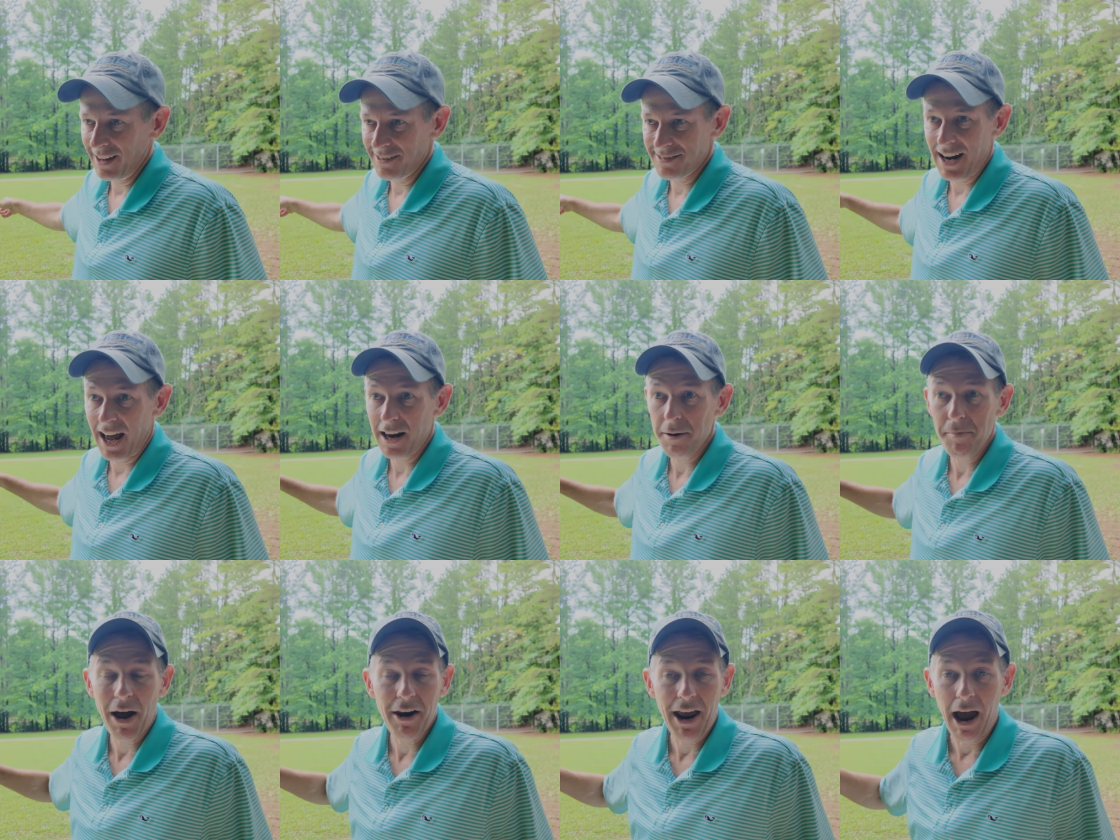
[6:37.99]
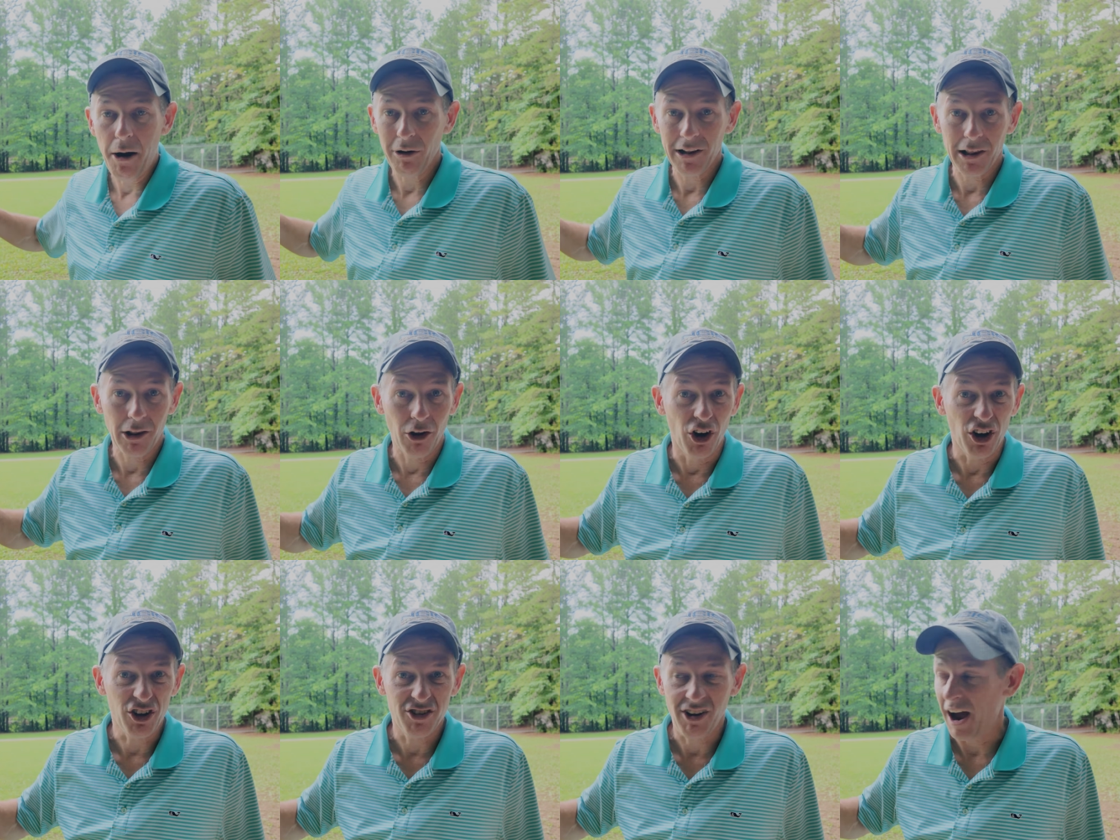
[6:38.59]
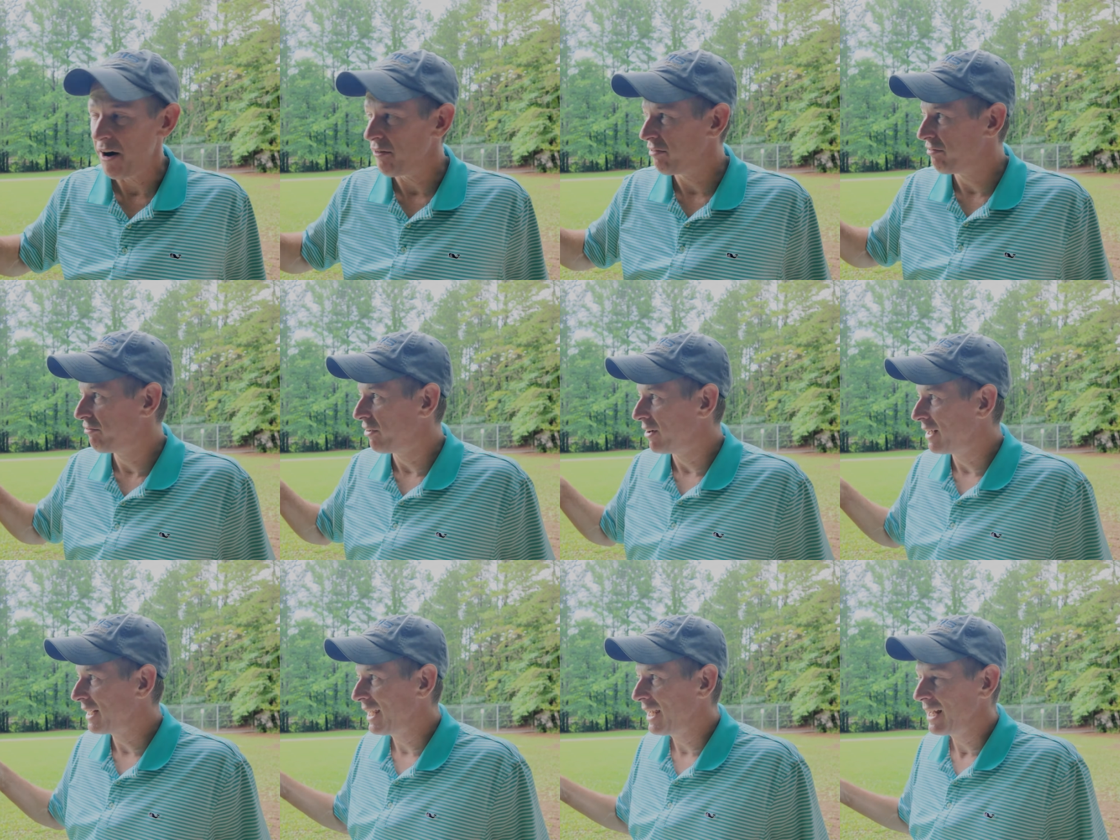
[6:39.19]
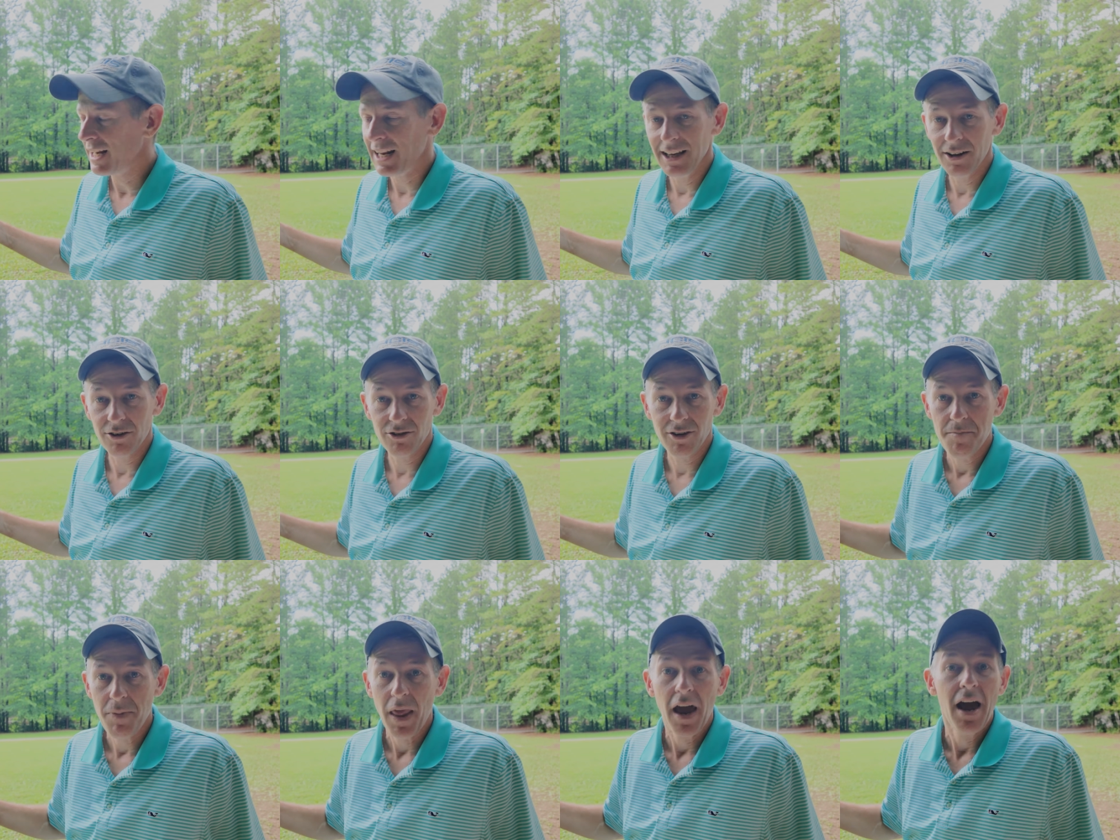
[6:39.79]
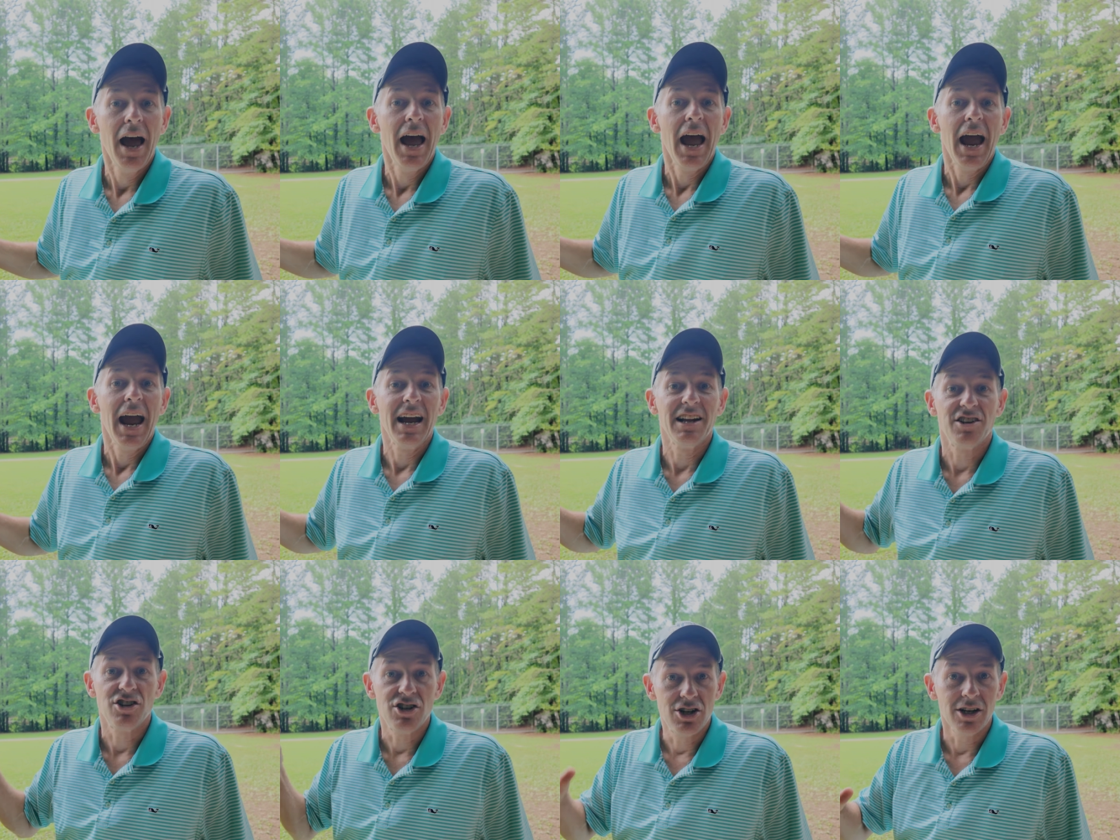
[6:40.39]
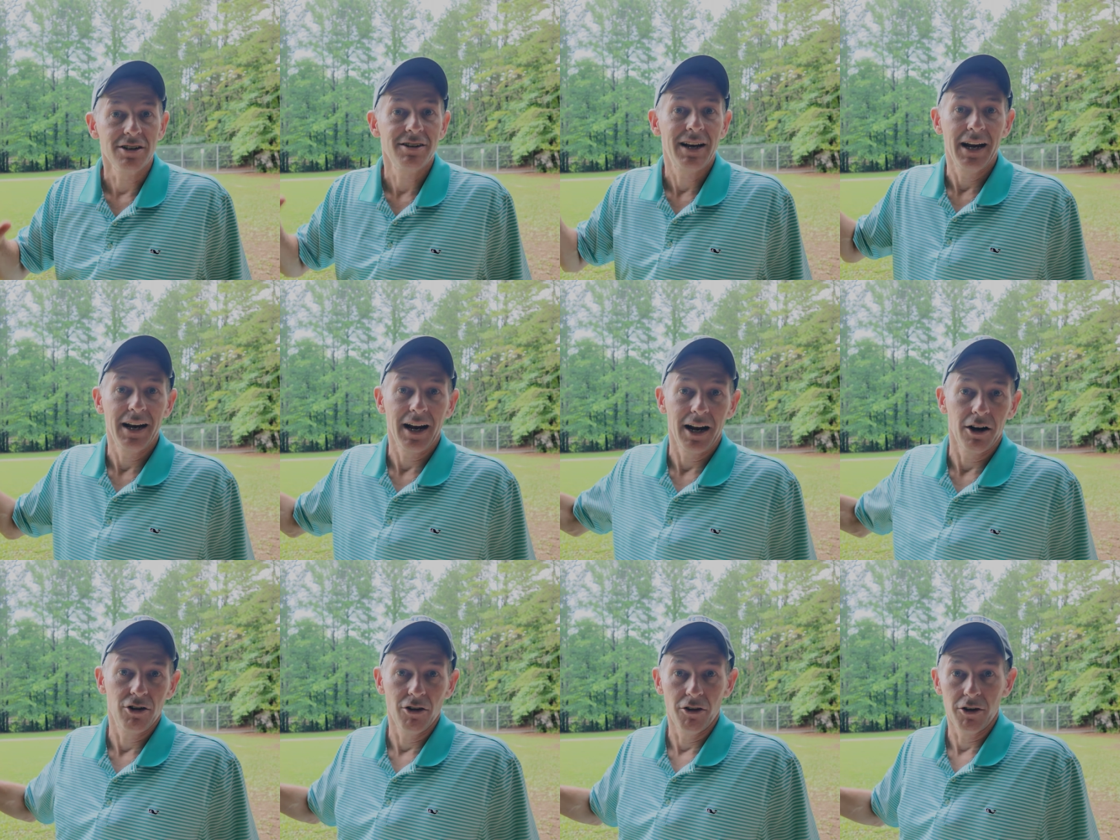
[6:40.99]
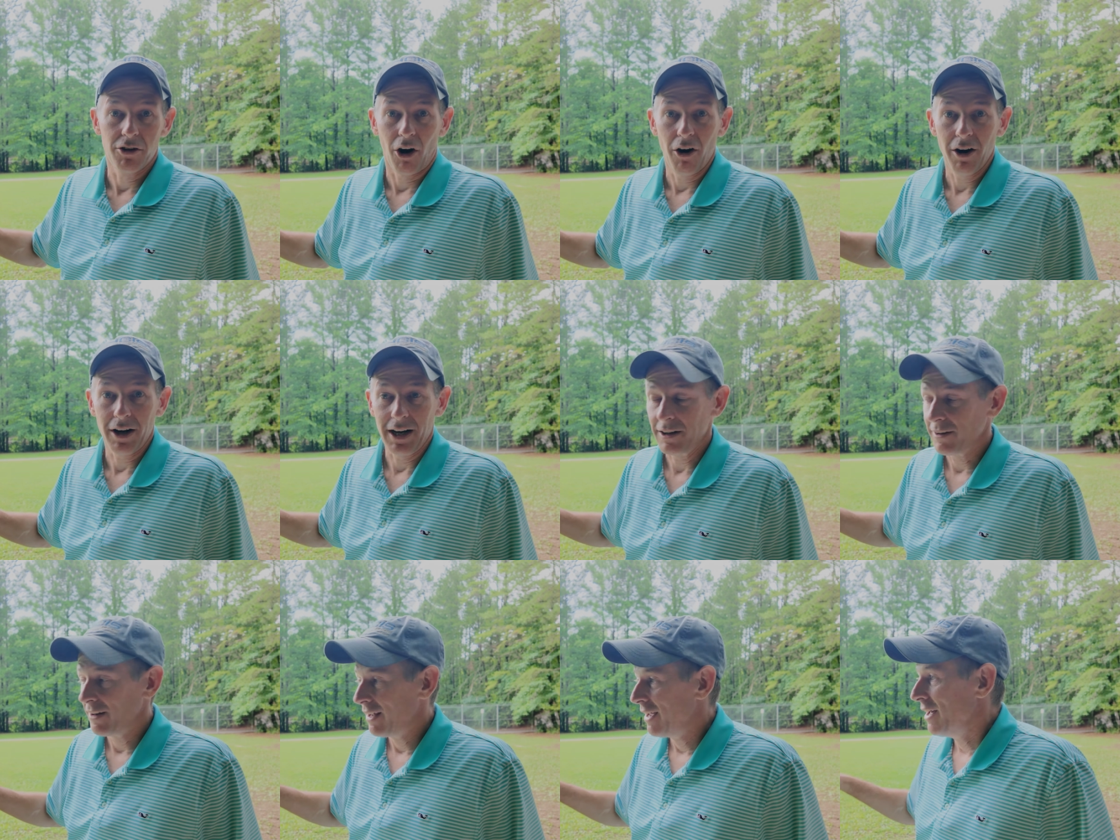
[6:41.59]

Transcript: It's not about how it looks, how funny it is, it's just getting it to the target.